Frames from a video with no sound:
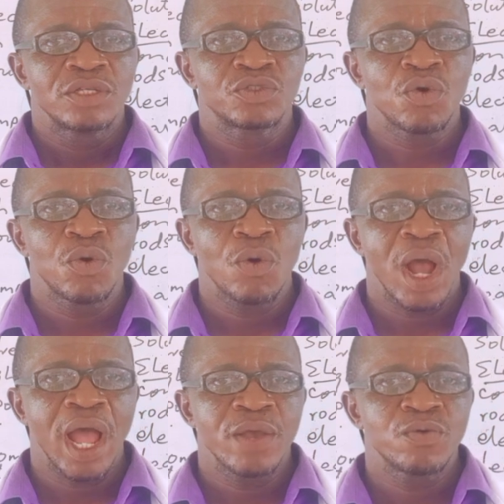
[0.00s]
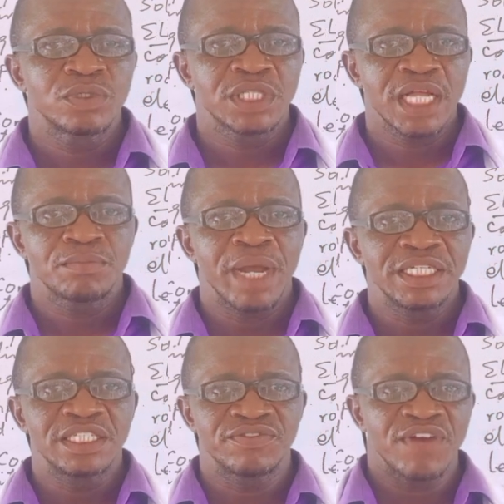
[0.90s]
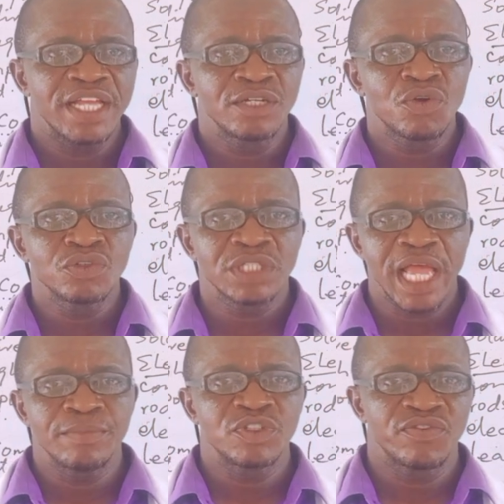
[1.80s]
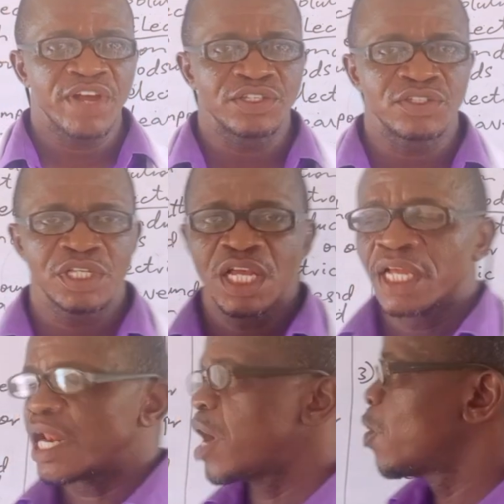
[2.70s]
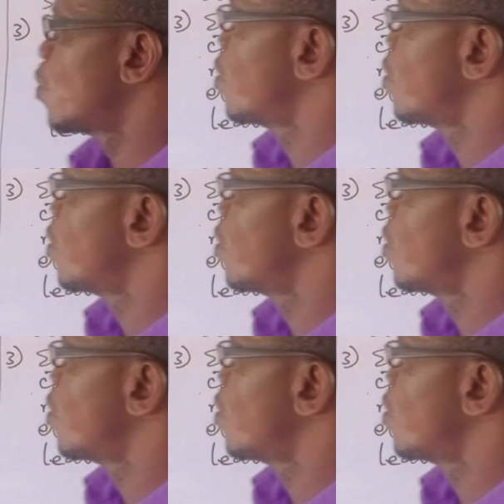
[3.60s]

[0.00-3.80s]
So I will start by defining those terms first. Now,